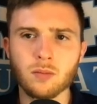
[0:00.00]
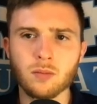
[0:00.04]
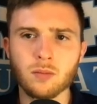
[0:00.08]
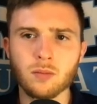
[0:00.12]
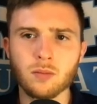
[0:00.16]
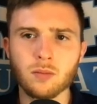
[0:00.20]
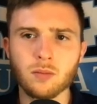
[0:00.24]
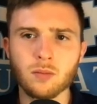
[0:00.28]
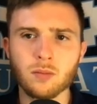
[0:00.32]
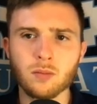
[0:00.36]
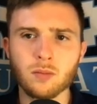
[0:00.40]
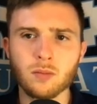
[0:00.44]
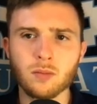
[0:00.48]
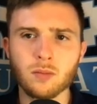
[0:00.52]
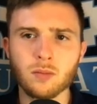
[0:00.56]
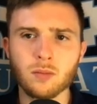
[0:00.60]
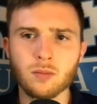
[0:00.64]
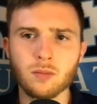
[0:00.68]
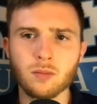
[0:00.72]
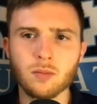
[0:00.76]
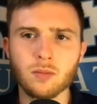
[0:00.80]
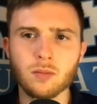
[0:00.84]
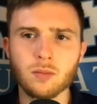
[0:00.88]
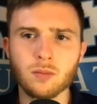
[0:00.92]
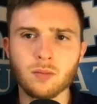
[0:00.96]

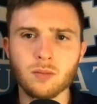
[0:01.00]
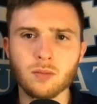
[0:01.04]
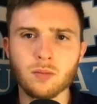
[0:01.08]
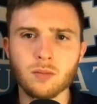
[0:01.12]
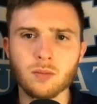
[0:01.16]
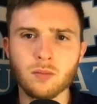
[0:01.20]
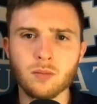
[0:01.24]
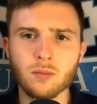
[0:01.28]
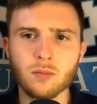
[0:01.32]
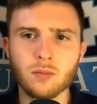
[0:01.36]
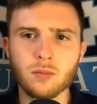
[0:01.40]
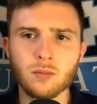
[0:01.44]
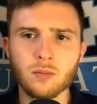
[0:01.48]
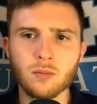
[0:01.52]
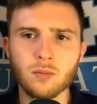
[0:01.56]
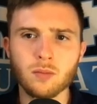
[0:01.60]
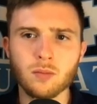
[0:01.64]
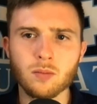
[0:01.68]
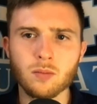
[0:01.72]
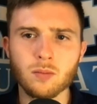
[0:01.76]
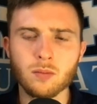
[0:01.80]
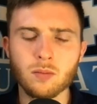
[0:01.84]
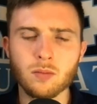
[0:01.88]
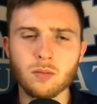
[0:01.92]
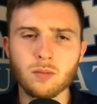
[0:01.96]

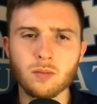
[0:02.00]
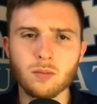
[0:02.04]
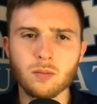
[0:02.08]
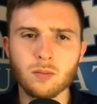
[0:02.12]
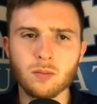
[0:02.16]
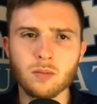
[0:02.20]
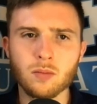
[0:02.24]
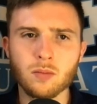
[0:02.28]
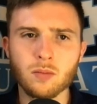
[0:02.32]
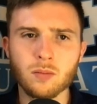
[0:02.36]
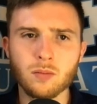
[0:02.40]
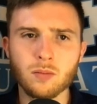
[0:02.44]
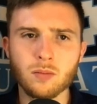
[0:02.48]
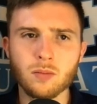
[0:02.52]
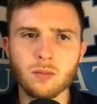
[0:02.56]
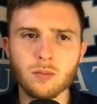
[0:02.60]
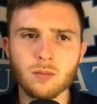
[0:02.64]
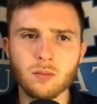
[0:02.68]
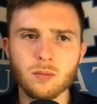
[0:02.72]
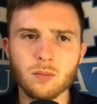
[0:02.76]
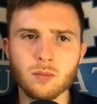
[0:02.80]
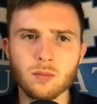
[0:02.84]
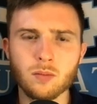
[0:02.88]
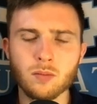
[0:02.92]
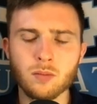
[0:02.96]

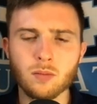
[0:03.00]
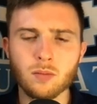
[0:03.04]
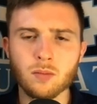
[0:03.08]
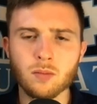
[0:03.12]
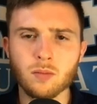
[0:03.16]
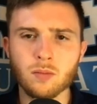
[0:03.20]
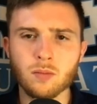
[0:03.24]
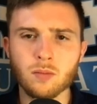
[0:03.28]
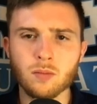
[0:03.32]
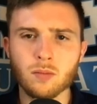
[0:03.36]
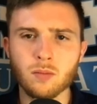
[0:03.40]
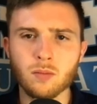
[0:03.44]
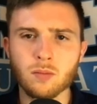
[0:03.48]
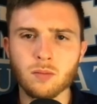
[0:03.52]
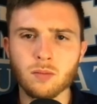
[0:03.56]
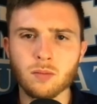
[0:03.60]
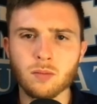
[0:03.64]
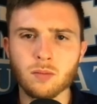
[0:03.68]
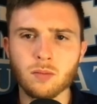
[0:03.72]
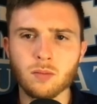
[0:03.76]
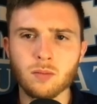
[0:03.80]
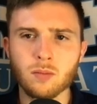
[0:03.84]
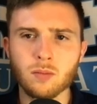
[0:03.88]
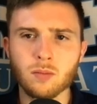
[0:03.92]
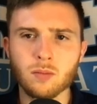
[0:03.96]

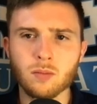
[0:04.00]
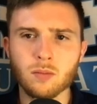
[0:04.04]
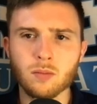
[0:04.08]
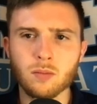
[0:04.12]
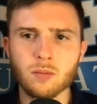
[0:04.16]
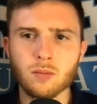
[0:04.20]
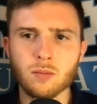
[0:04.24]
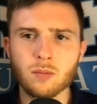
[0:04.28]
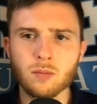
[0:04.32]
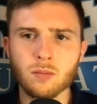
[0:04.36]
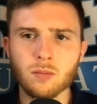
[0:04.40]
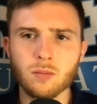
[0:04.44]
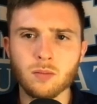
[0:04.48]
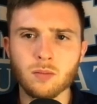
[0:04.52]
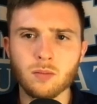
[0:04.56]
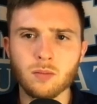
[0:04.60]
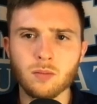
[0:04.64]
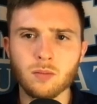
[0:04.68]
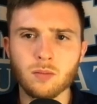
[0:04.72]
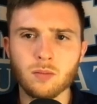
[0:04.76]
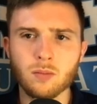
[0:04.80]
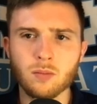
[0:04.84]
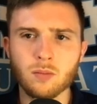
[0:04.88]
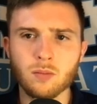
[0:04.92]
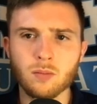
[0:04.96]

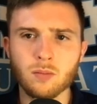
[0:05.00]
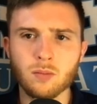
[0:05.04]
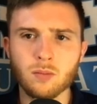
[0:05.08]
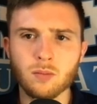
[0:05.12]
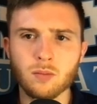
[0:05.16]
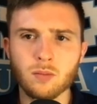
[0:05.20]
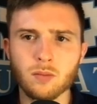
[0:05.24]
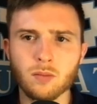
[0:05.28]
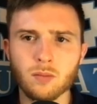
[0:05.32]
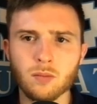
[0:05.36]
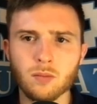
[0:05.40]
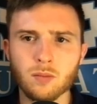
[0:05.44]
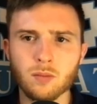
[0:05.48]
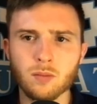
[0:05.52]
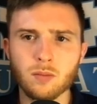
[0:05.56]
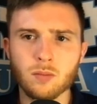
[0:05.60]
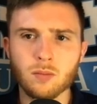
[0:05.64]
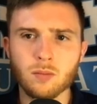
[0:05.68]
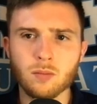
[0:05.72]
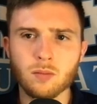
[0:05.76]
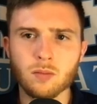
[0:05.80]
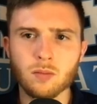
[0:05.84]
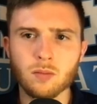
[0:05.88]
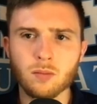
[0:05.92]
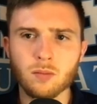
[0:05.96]

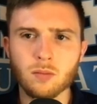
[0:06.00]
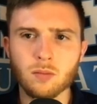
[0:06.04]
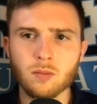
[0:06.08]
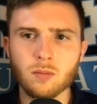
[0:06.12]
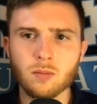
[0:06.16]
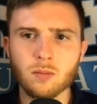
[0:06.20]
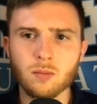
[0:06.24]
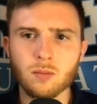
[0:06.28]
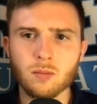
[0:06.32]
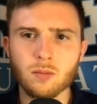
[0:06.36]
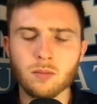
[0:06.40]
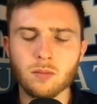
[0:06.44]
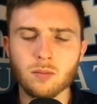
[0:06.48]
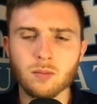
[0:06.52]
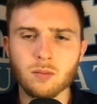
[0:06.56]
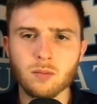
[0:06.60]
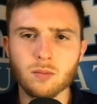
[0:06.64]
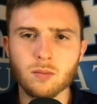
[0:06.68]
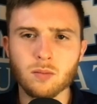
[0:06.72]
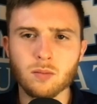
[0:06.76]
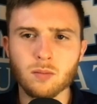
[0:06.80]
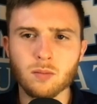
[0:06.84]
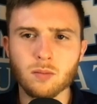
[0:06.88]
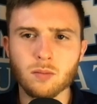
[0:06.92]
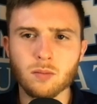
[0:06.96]

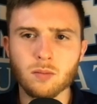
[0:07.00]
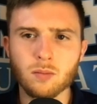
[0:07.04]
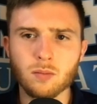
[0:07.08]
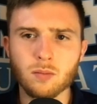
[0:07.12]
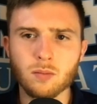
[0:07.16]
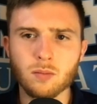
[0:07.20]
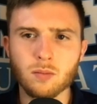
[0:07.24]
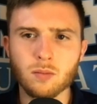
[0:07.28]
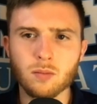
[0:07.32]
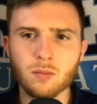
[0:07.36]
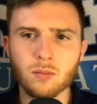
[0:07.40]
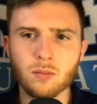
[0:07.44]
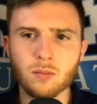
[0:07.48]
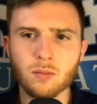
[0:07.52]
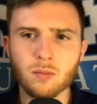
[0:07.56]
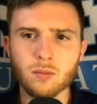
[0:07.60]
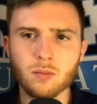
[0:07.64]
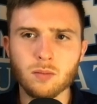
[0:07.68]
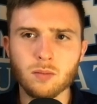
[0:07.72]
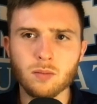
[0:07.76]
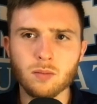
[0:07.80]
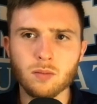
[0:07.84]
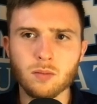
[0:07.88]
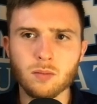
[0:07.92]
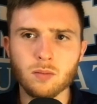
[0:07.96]
No words are spoken by the person on screen.